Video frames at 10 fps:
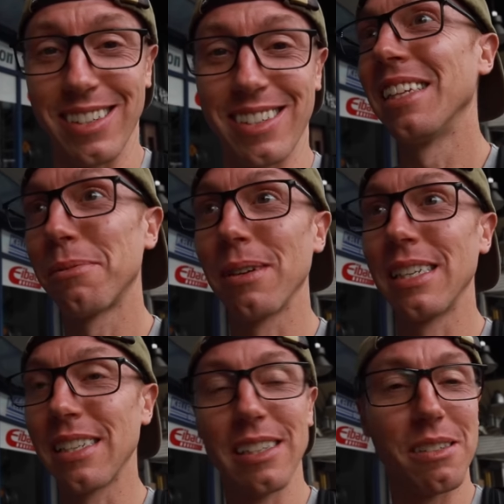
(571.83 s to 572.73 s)
This
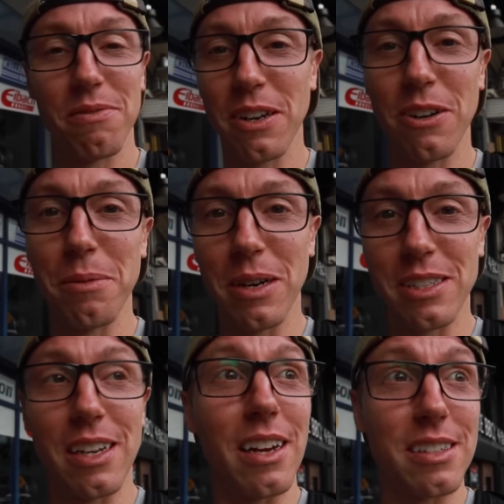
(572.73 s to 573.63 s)
place is very
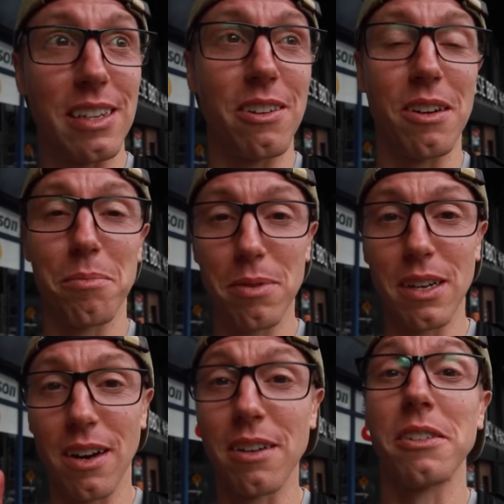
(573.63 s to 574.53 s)
much not a secret, but
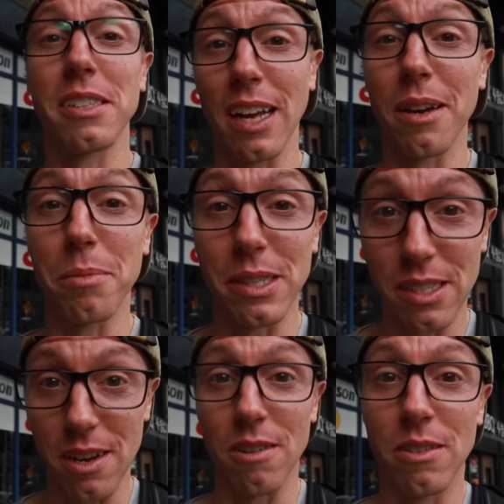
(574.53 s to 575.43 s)
understandably
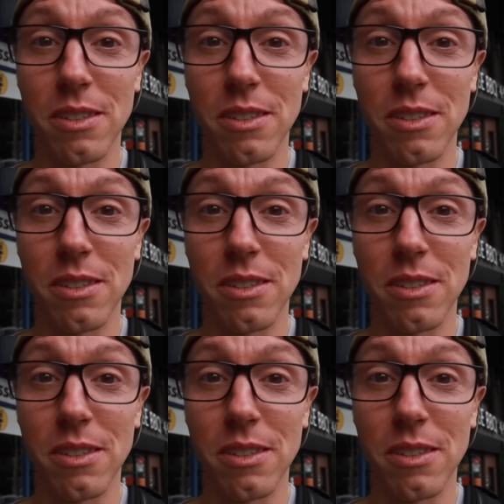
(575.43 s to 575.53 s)
so.